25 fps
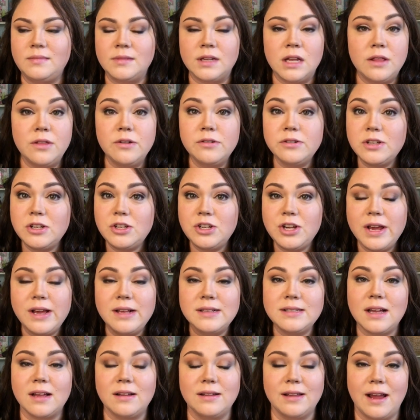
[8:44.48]
there's a
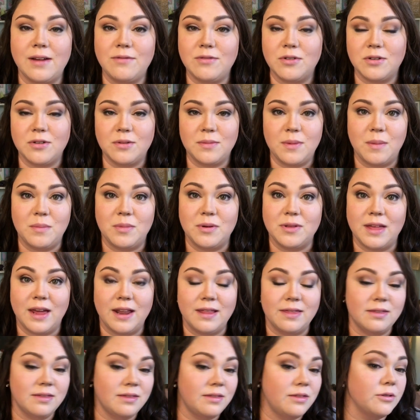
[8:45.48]
chance I'll never remember that
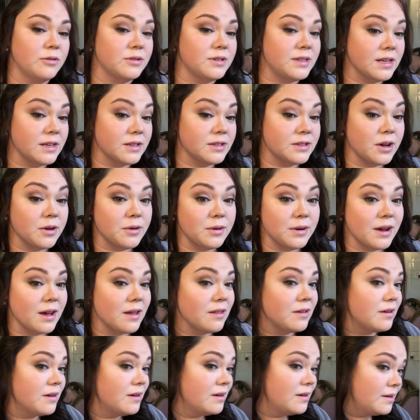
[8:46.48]
those things go
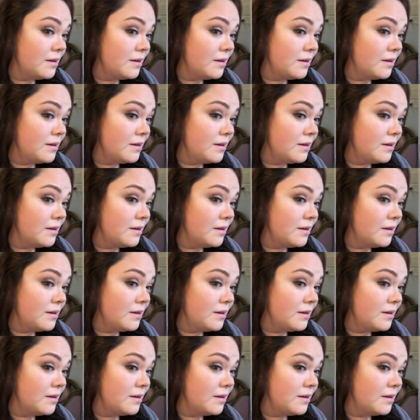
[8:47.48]
together.